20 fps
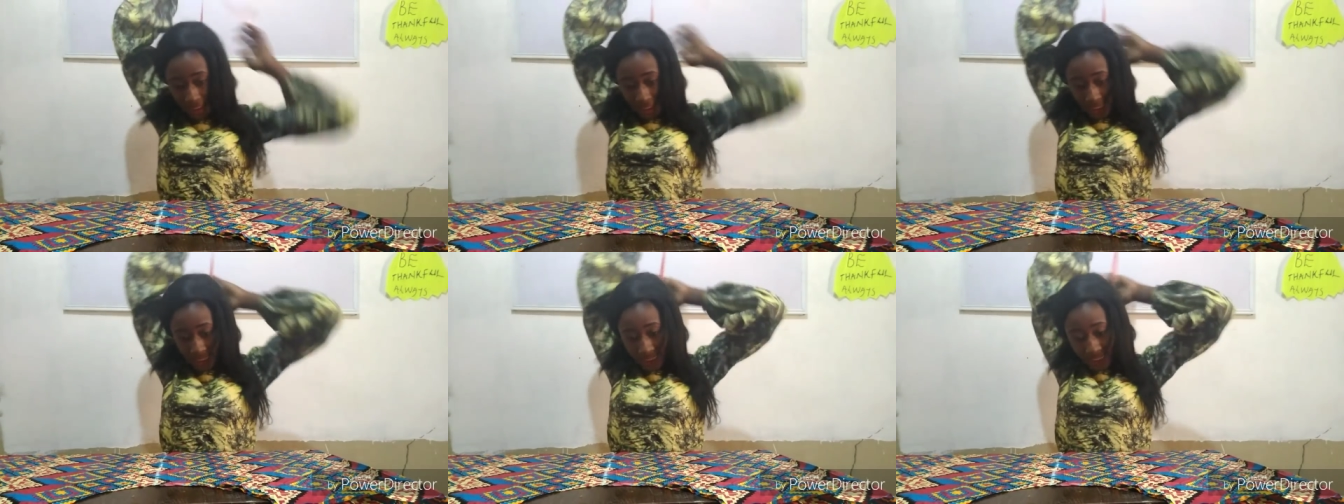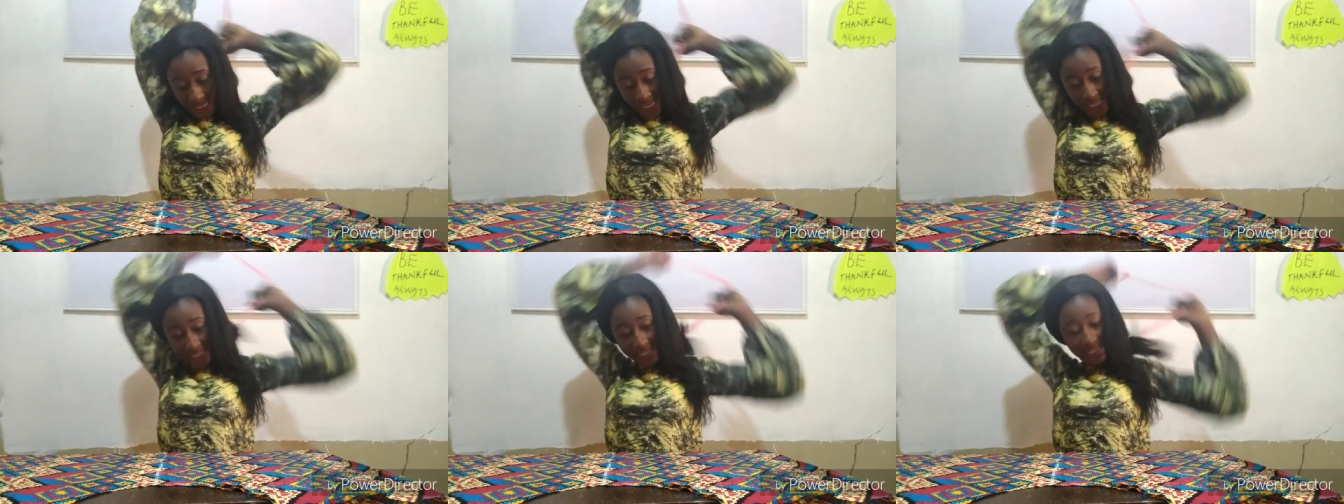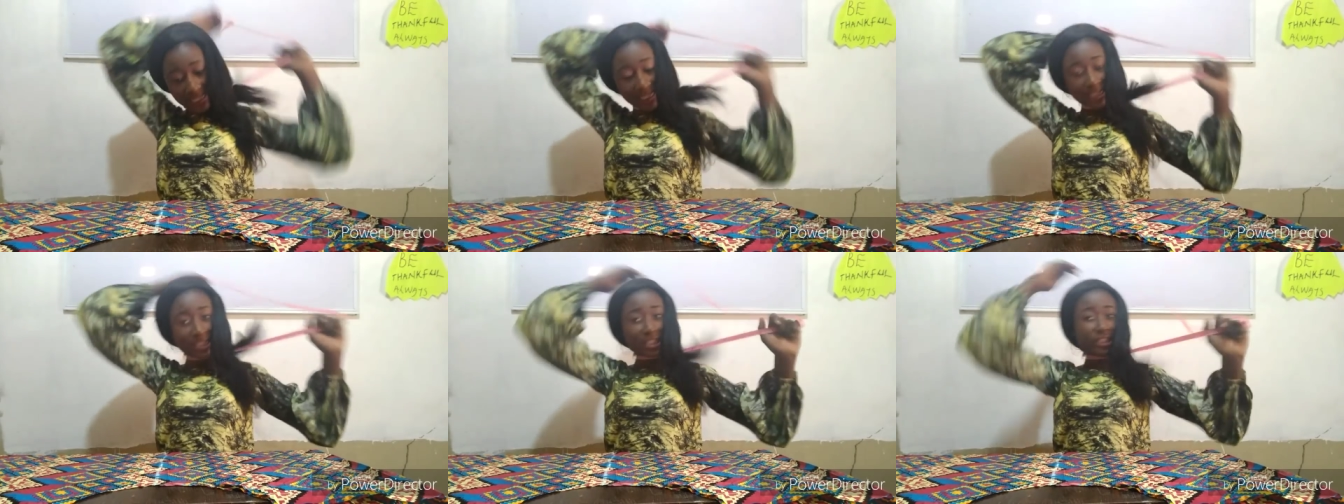is
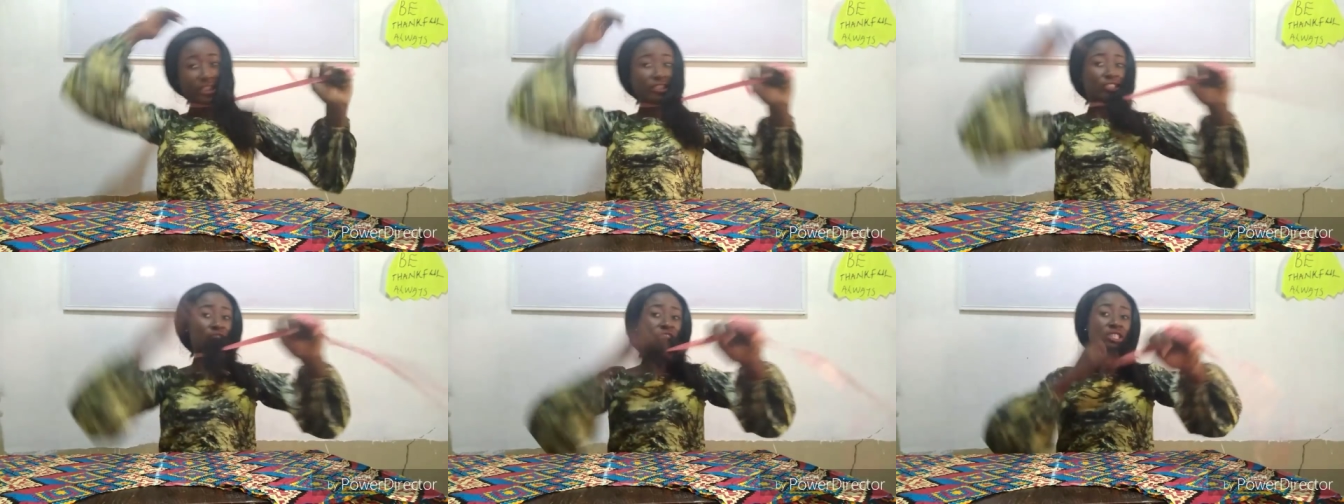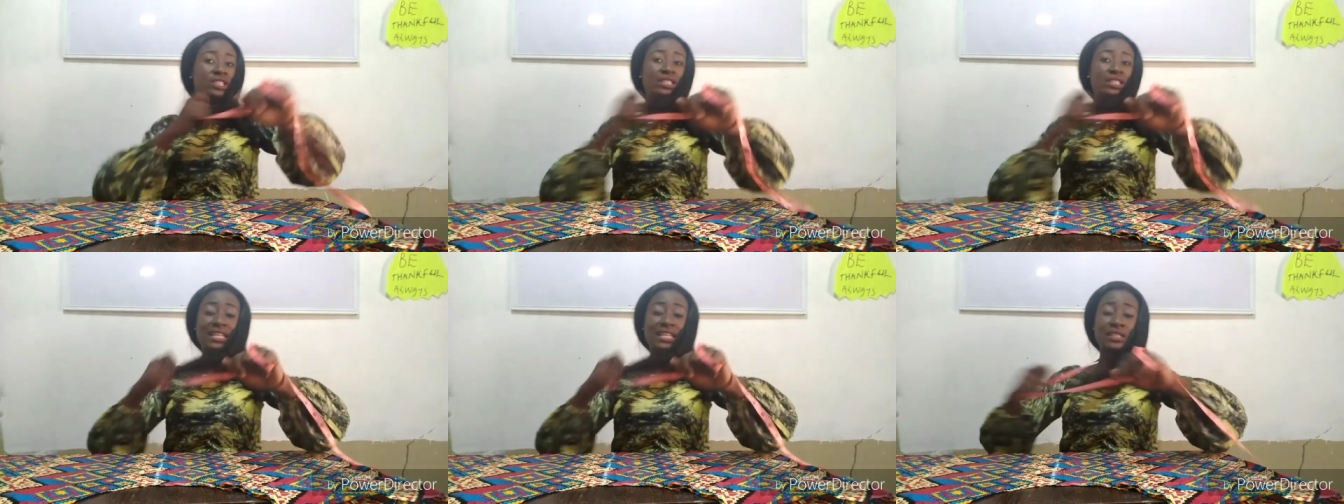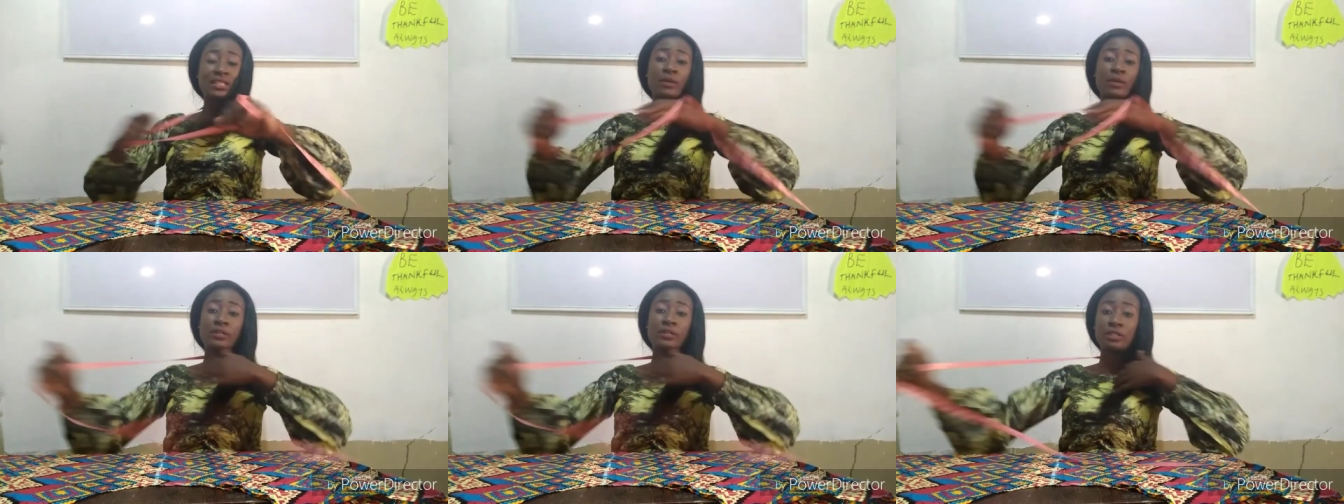18 inches. That
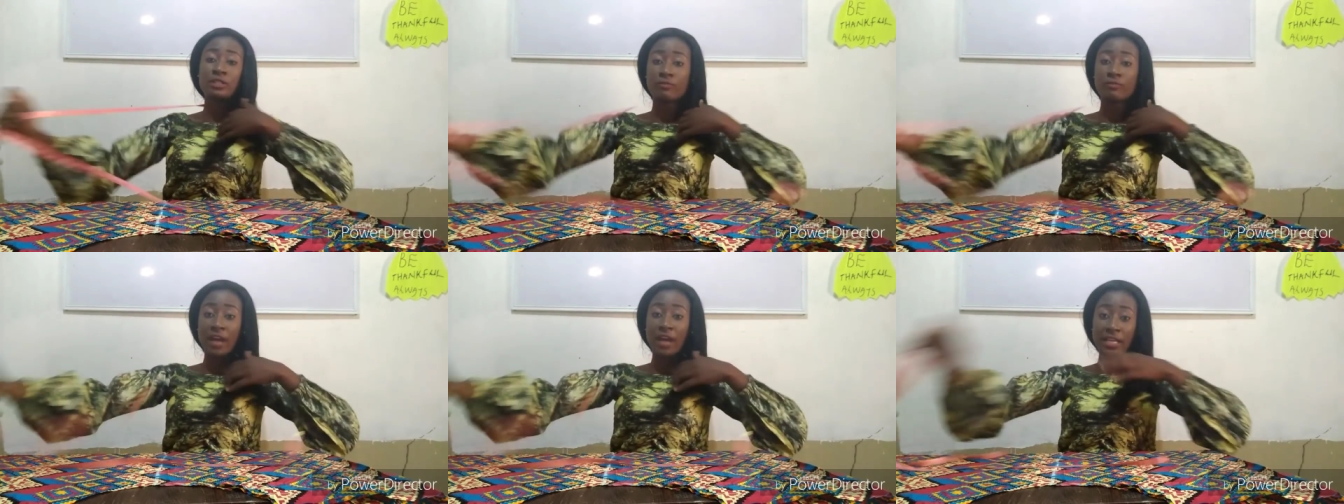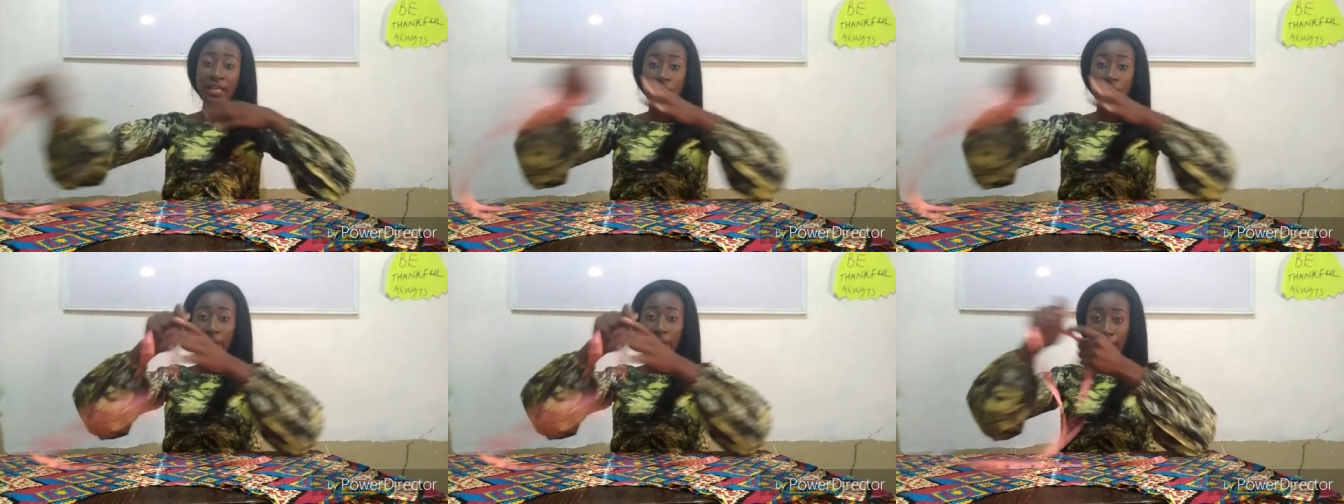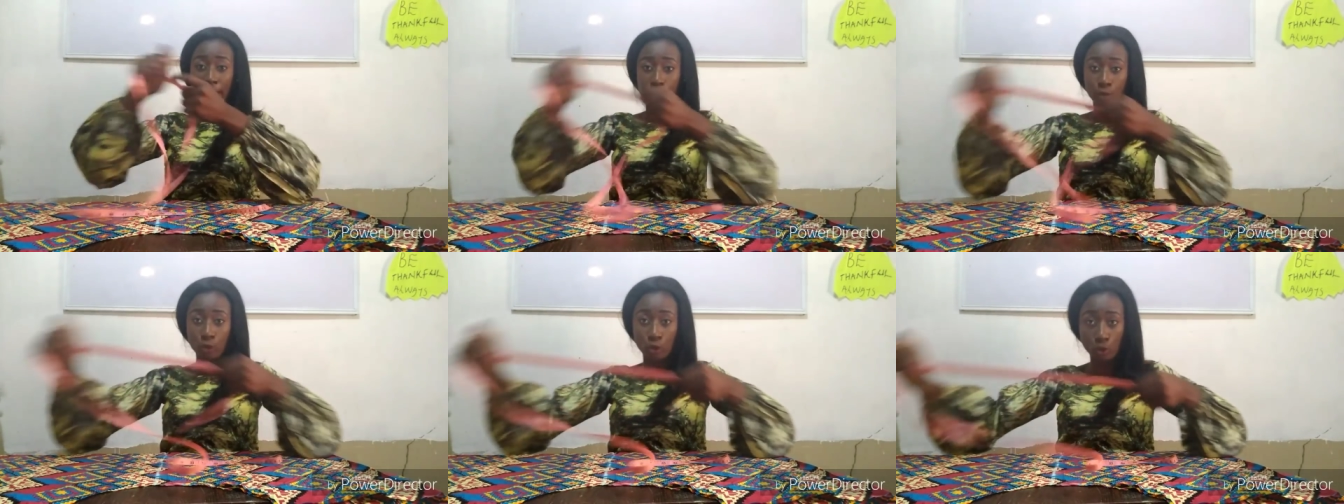is when you divide it
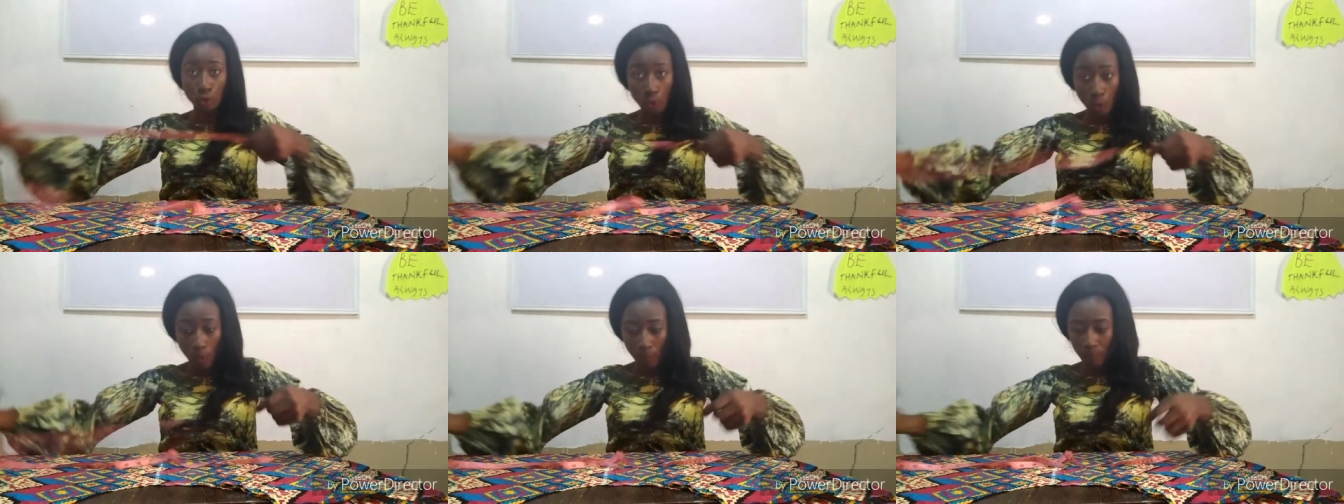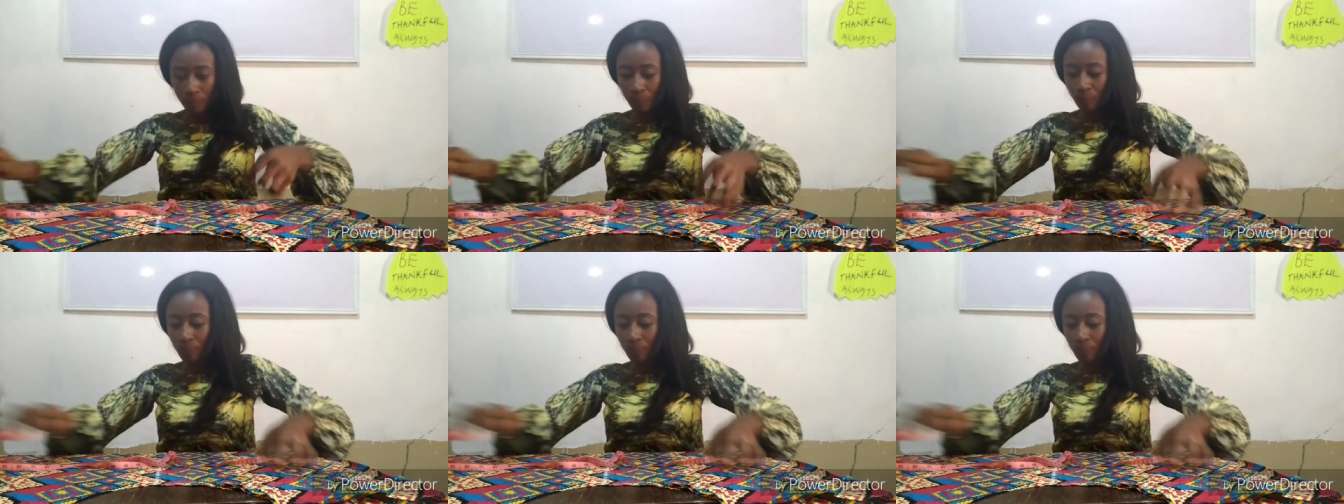by 2.